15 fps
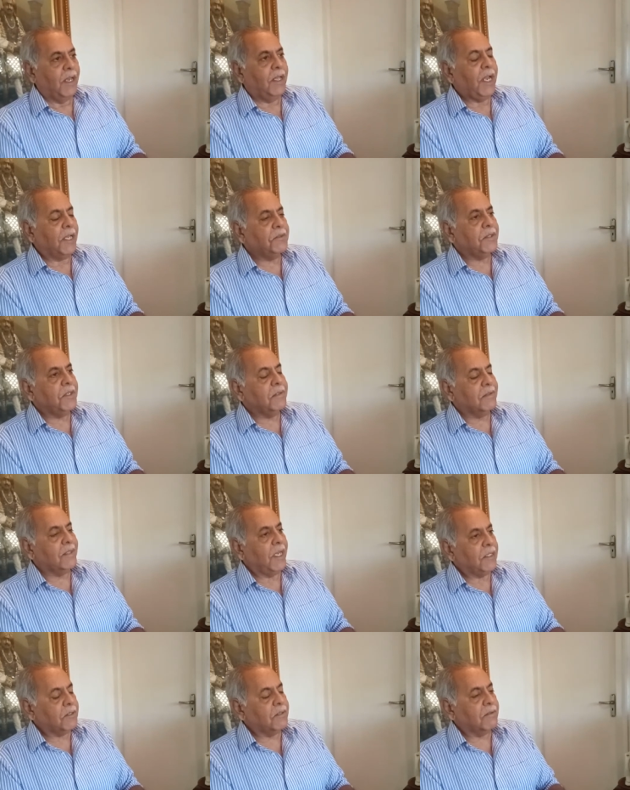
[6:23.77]
and I think
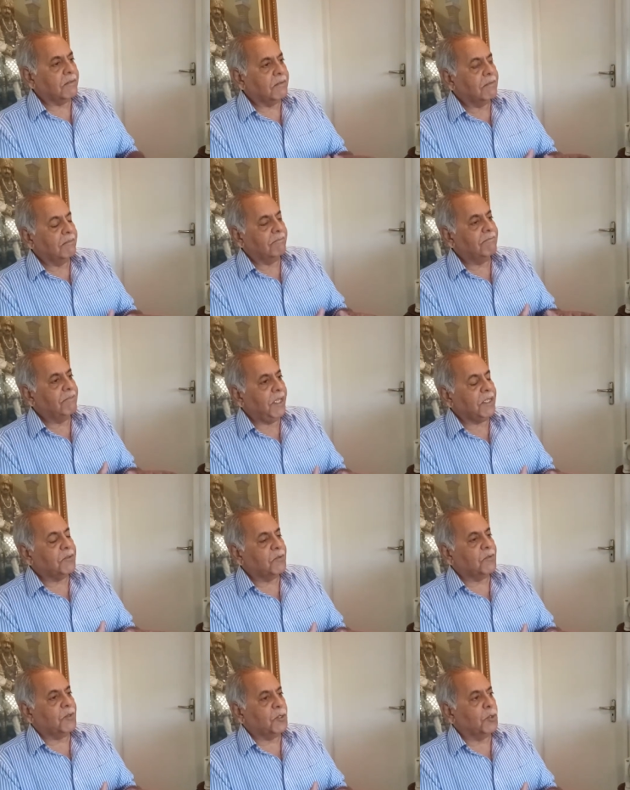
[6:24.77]
that's
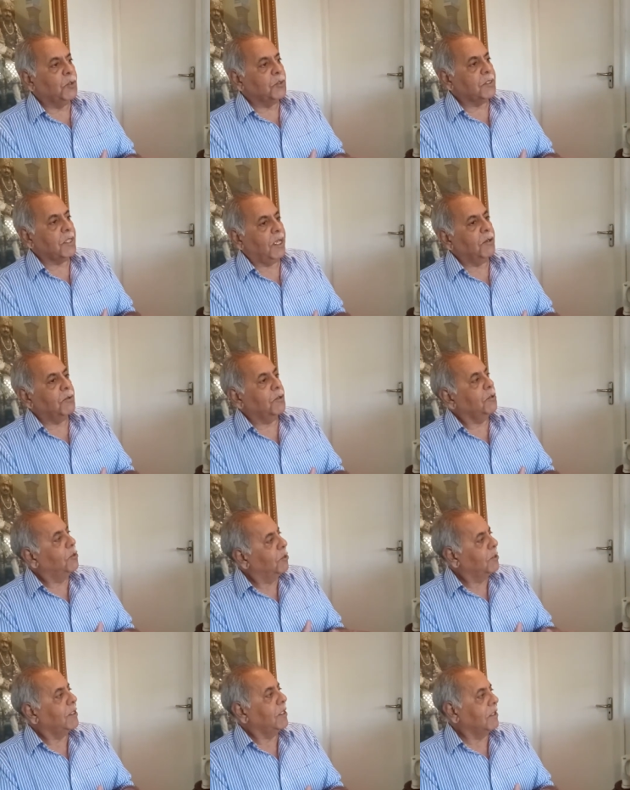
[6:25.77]
that shows how
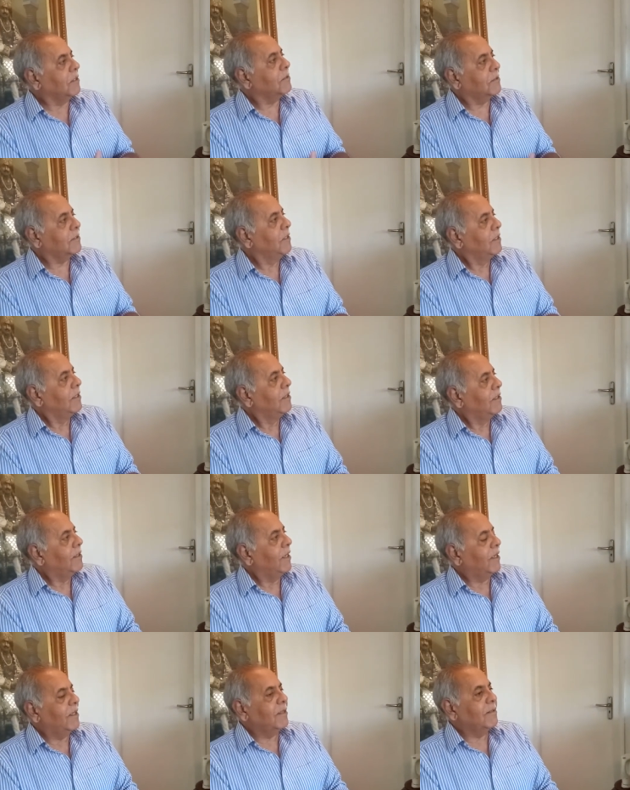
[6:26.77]
good he is
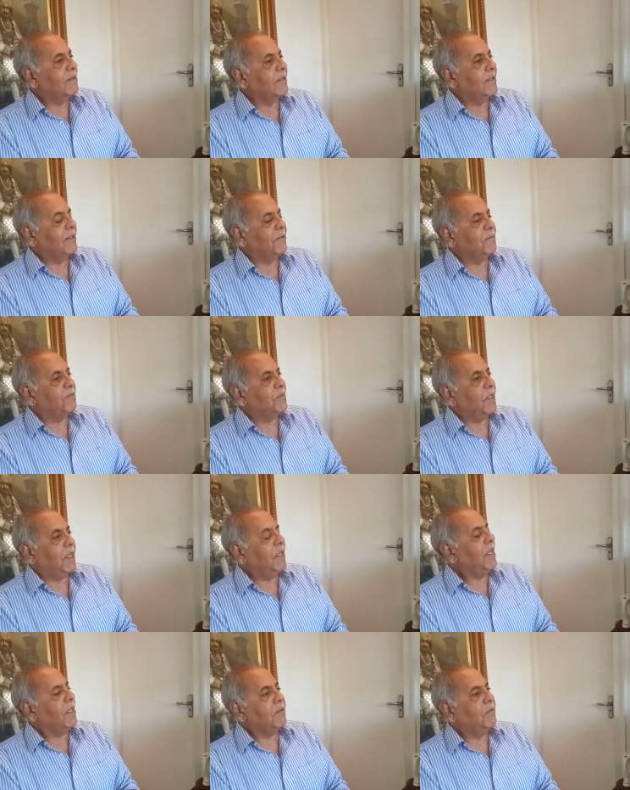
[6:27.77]
and uh,
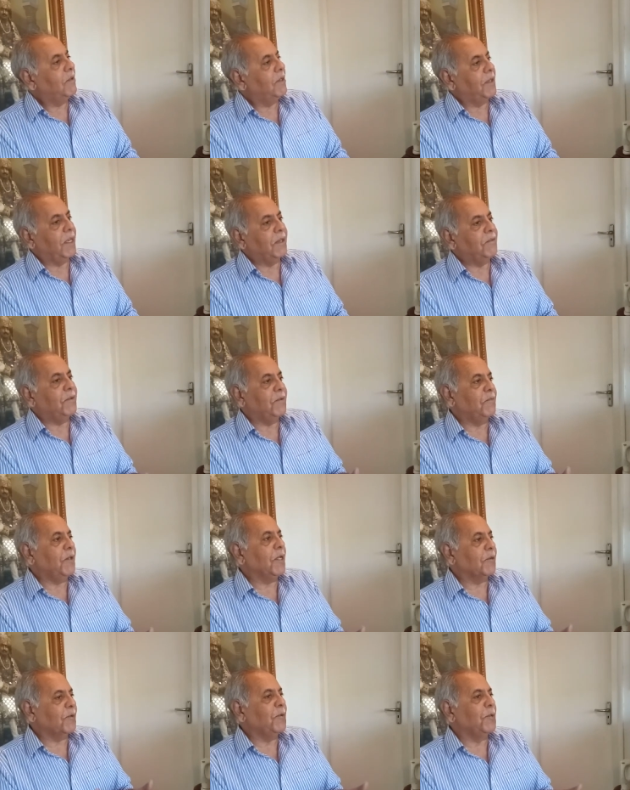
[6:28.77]
and I, uh,
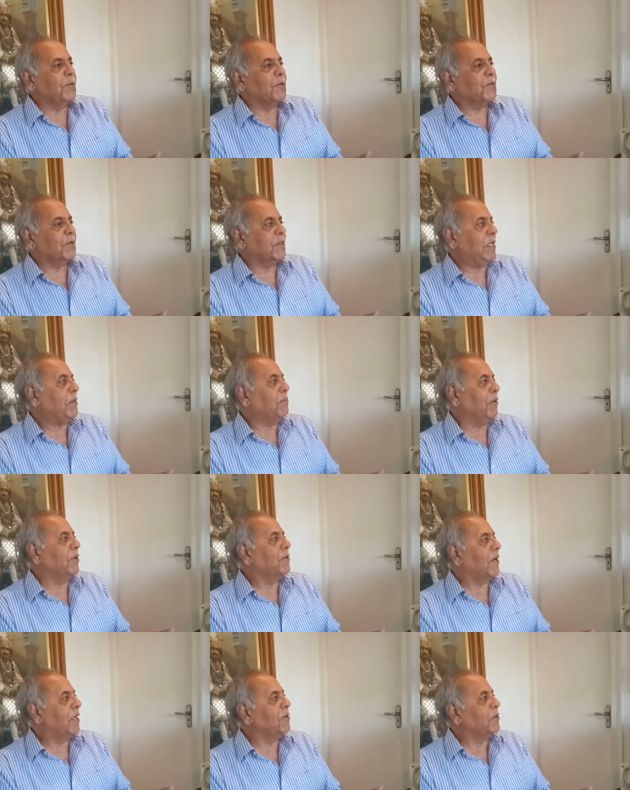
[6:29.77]
we are going to keep
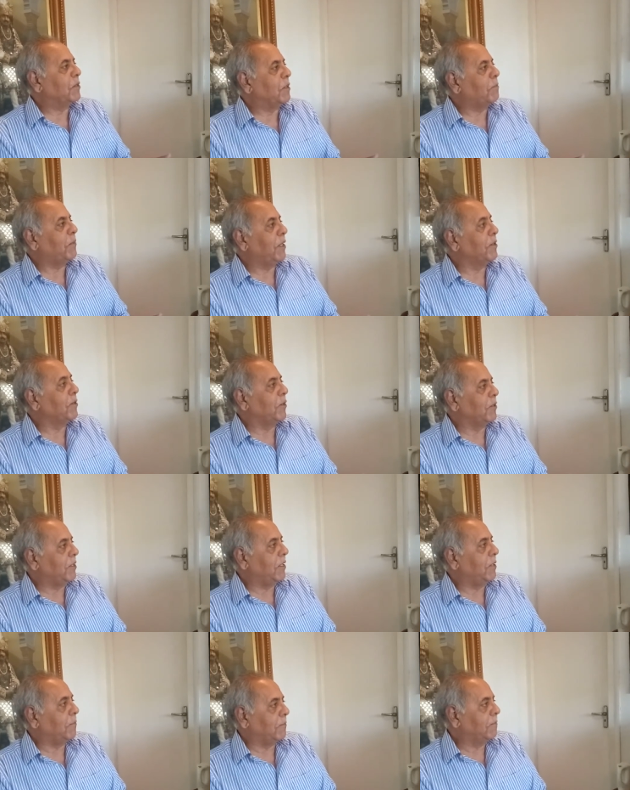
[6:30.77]
on trying to depend on
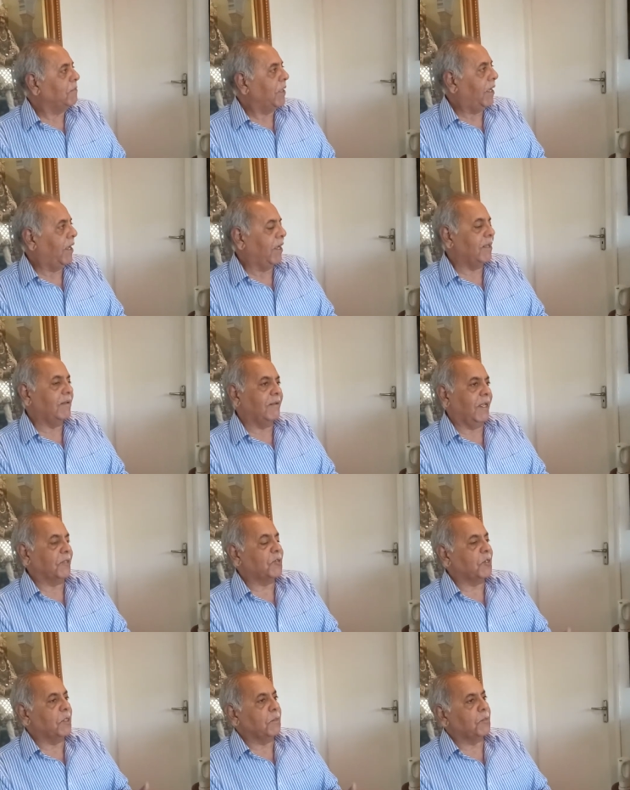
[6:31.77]
him. Yeah. And
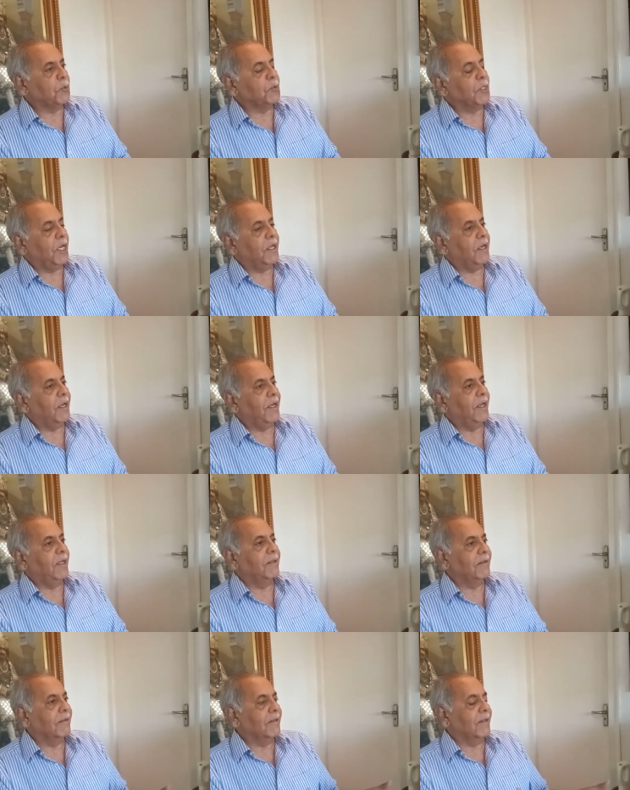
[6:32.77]
actually, Pujara
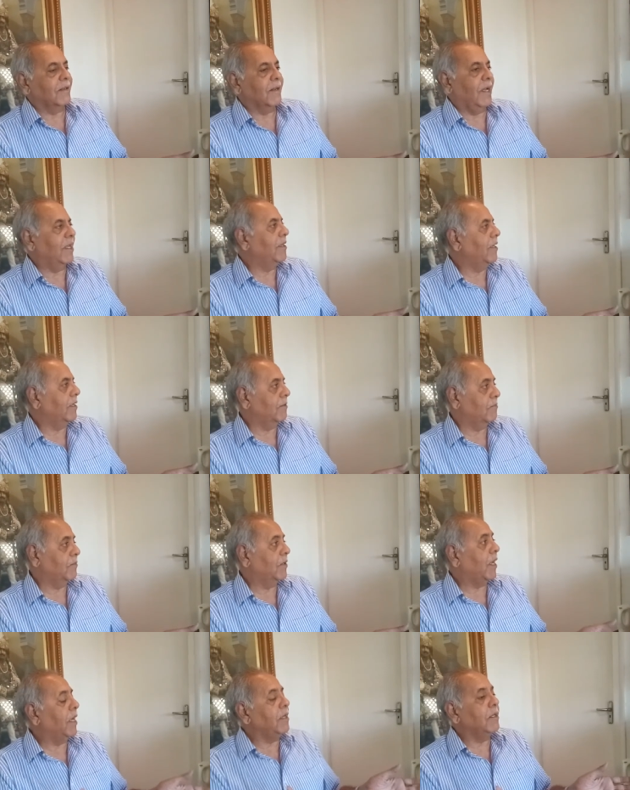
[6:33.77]
and uh, Rane,
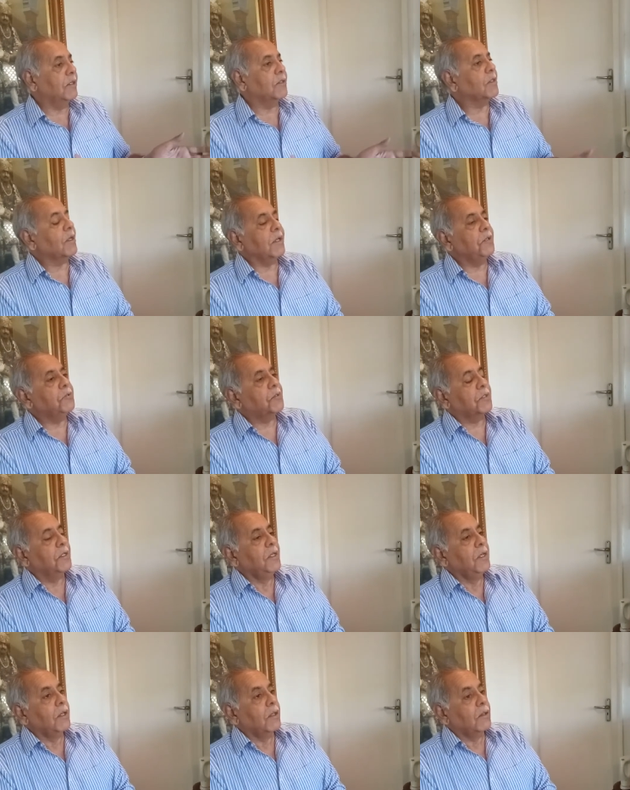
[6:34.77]
Rane is at least
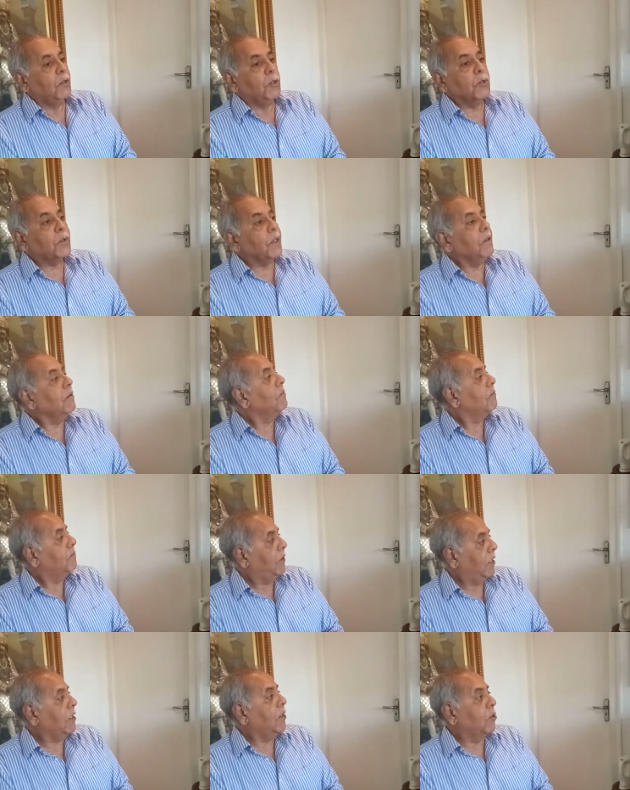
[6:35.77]
looking
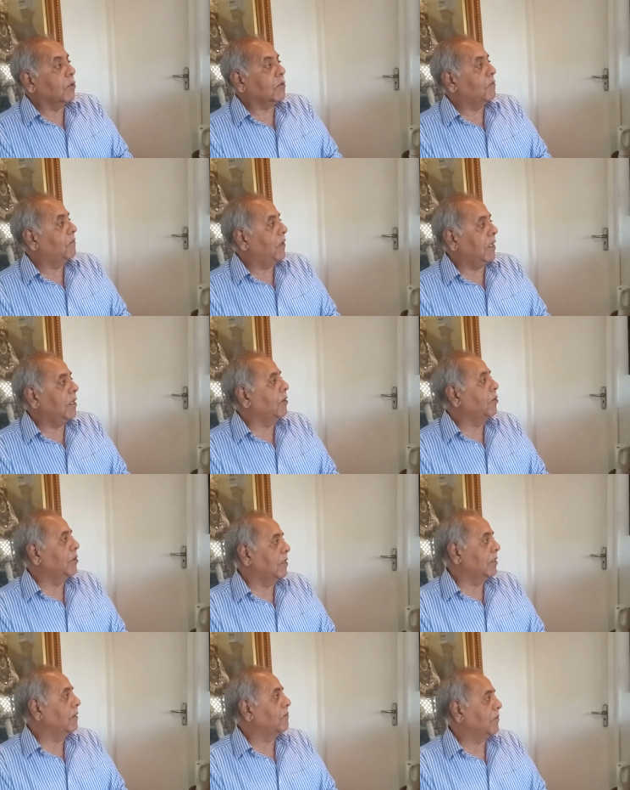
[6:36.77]
very he looked very
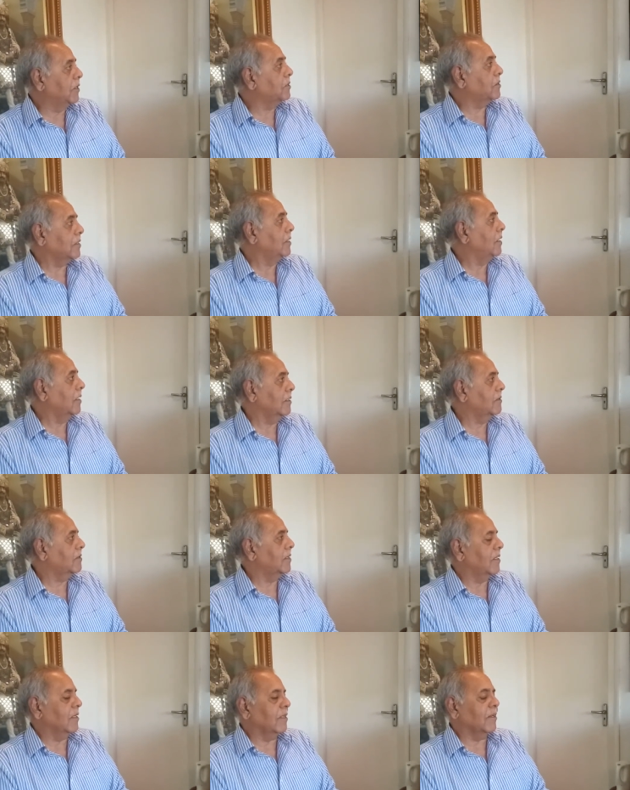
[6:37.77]
good in the first
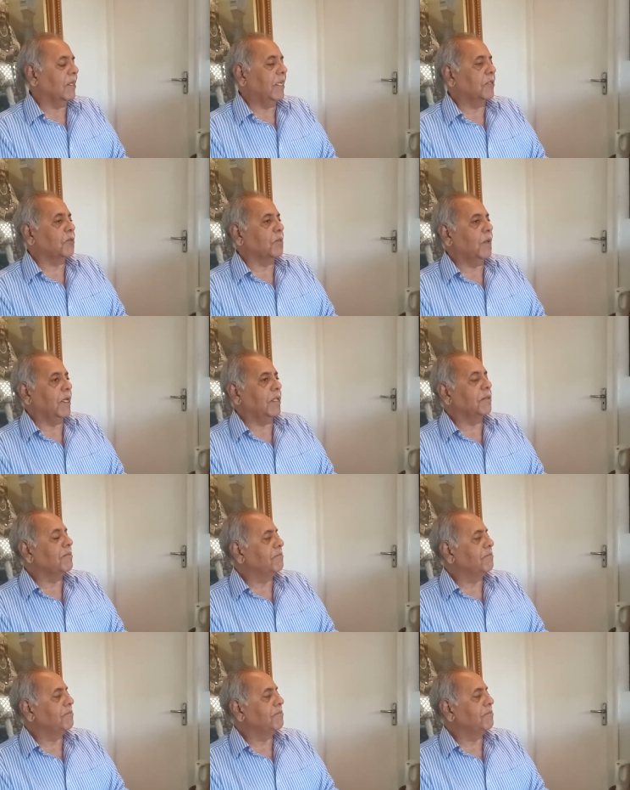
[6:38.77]
innings uh, do you well. feel